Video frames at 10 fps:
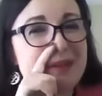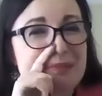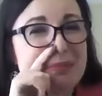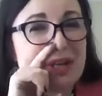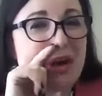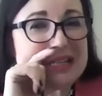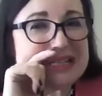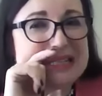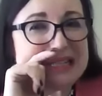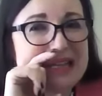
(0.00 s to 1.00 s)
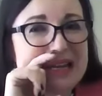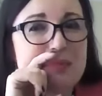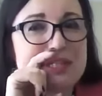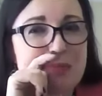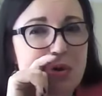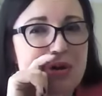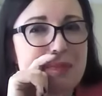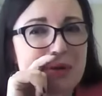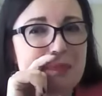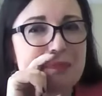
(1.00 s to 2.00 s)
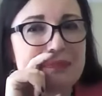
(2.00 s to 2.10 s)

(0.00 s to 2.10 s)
but honestly, it was more about,